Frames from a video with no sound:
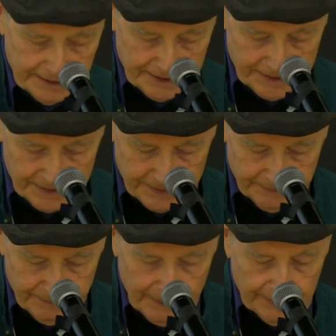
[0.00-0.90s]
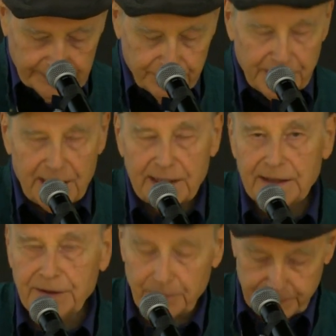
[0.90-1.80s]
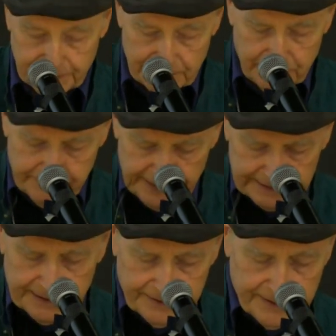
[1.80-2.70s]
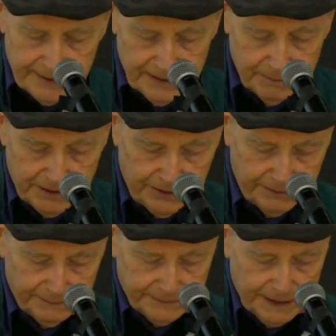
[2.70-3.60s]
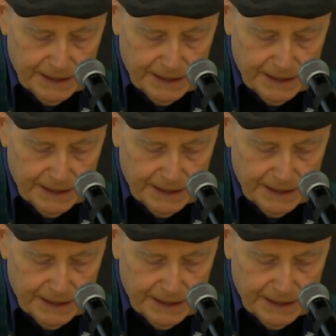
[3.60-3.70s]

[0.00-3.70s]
the way I interpret that, in fact, there's another image of it.